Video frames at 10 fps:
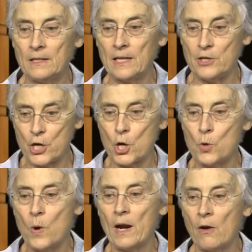They know
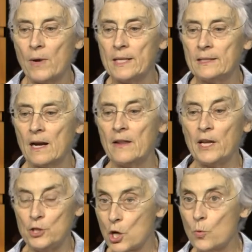what our rights are. They
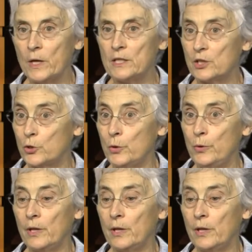know what's truth